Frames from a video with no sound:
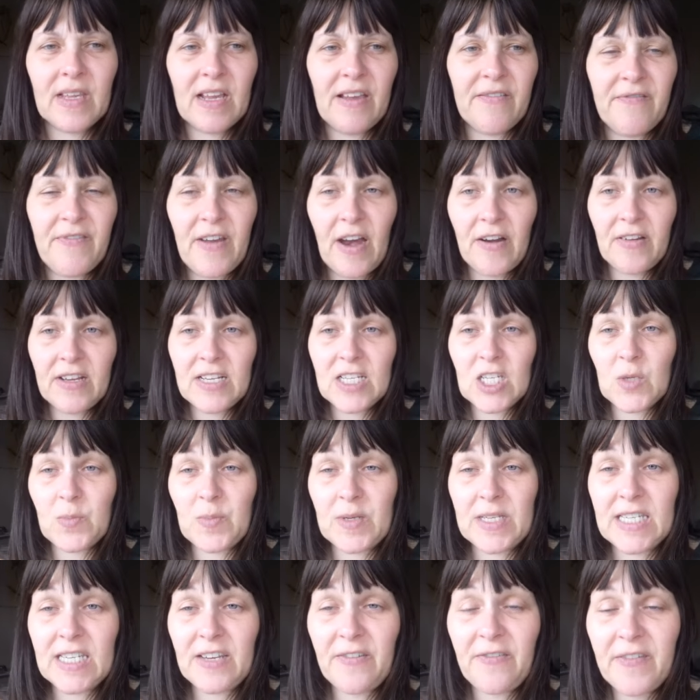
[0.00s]
very
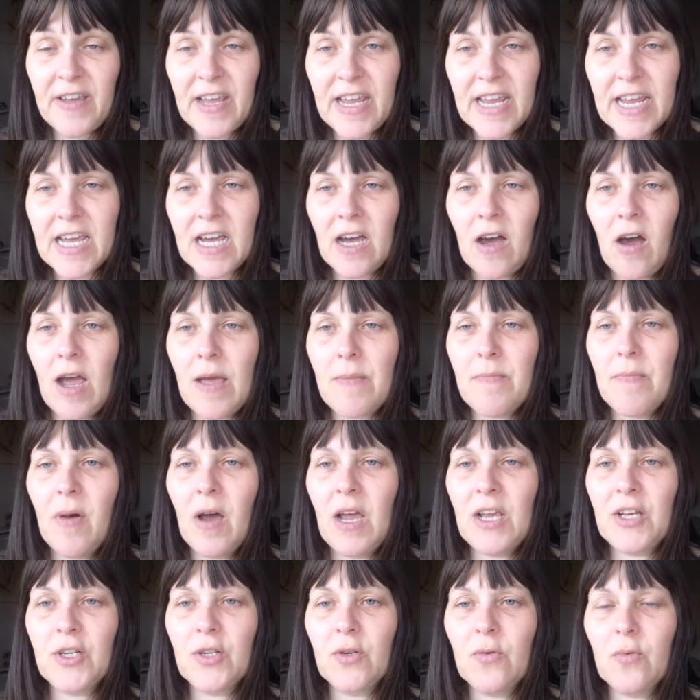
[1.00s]
specific. I
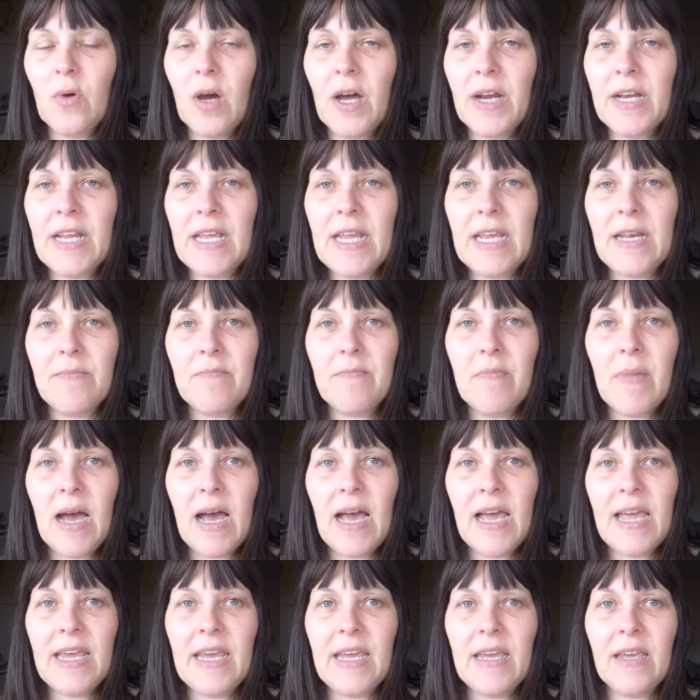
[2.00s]
might do one in
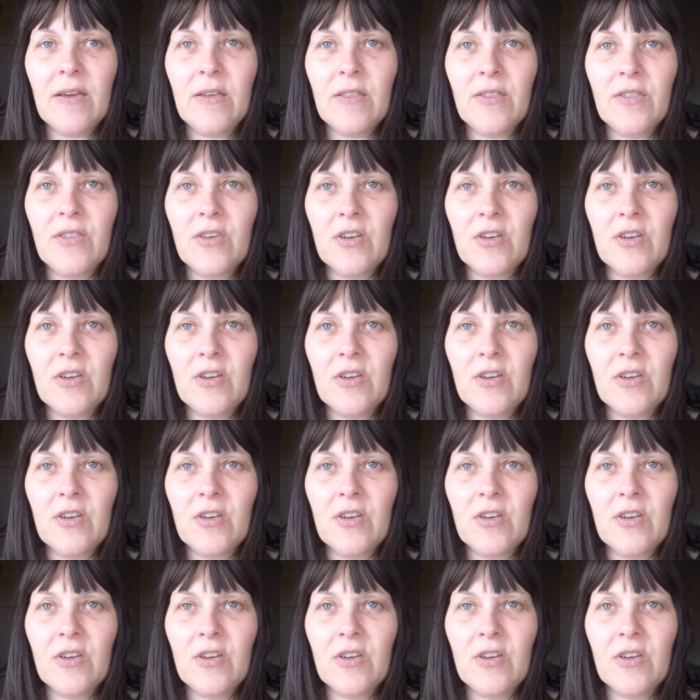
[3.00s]
May